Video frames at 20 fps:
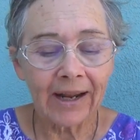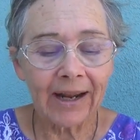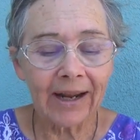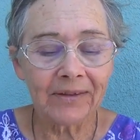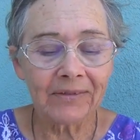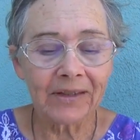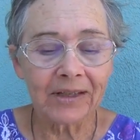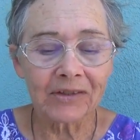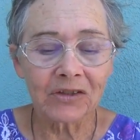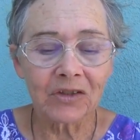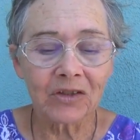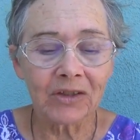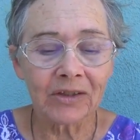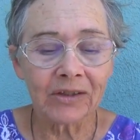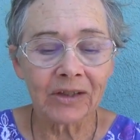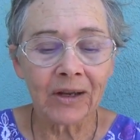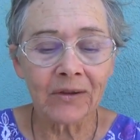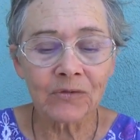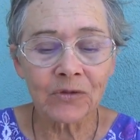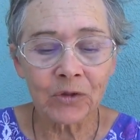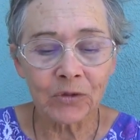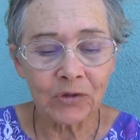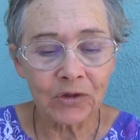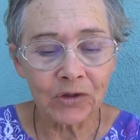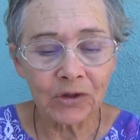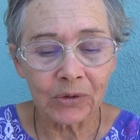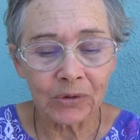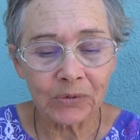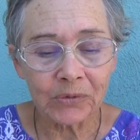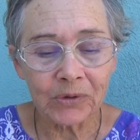and that she loves her
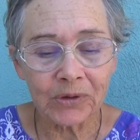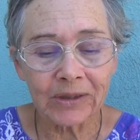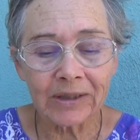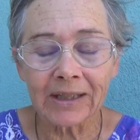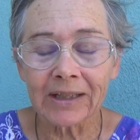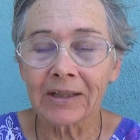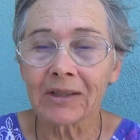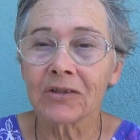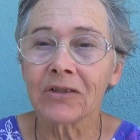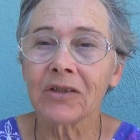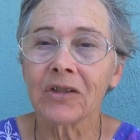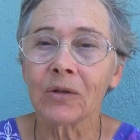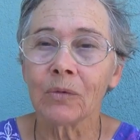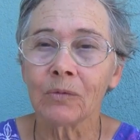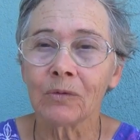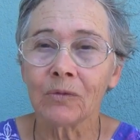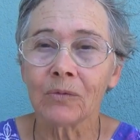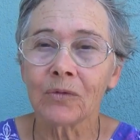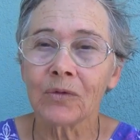children and that she,